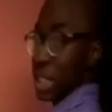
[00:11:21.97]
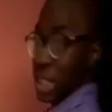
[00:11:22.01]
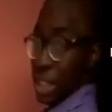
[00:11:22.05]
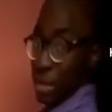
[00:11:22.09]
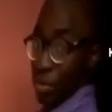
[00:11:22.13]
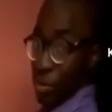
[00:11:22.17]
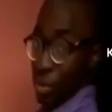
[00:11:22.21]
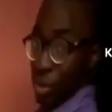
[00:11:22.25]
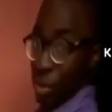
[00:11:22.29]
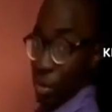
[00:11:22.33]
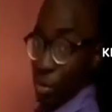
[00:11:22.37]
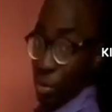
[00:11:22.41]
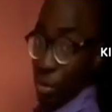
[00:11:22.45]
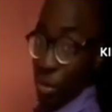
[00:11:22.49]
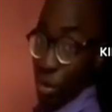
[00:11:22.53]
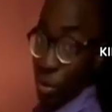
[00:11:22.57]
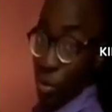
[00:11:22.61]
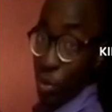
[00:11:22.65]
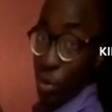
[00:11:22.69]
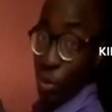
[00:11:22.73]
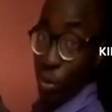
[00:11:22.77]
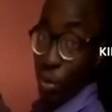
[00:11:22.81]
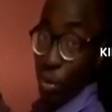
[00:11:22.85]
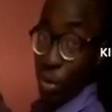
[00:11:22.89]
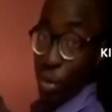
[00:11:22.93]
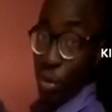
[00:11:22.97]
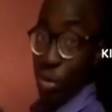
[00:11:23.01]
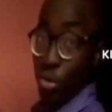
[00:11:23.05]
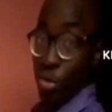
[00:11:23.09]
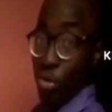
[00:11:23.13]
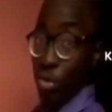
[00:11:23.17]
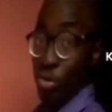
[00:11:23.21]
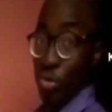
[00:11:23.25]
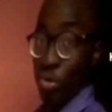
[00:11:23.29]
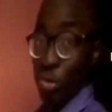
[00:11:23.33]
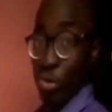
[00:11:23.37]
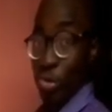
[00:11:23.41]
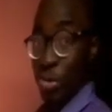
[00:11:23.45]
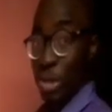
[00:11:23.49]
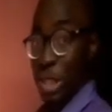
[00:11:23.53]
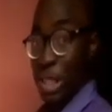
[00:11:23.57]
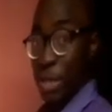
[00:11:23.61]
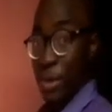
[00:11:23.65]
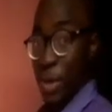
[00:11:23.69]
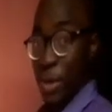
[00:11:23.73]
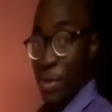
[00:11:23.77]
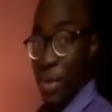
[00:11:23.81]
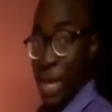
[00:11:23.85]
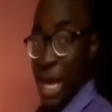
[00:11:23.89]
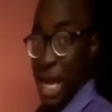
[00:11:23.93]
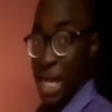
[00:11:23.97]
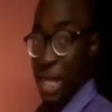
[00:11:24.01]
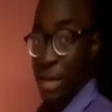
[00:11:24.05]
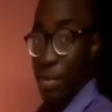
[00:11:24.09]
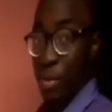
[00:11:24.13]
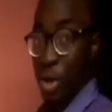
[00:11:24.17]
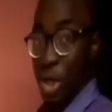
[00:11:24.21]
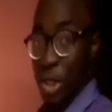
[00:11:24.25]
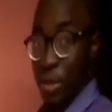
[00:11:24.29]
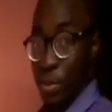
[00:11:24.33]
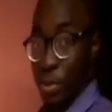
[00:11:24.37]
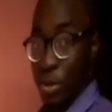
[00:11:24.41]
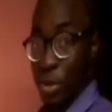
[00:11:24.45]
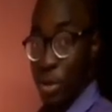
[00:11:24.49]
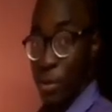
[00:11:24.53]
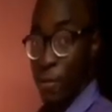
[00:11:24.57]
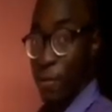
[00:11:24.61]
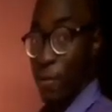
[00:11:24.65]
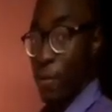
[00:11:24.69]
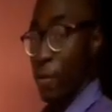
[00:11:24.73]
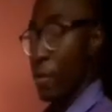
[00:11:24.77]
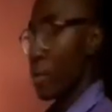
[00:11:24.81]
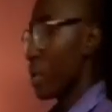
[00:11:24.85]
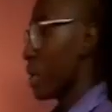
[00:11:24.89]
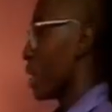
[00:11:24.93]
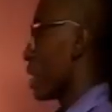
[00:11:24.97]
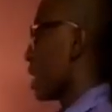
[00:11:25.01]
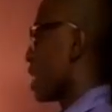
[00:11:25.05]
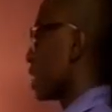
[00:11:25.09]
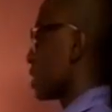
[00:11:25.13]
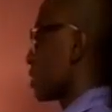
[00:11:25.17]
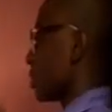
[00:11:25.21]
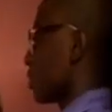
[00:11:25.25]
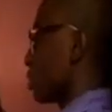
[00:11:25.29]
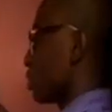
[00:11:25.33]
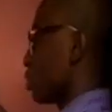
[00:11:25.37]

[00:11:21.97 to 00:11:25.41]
is the mode. We'll simply be adding multiples of 4. So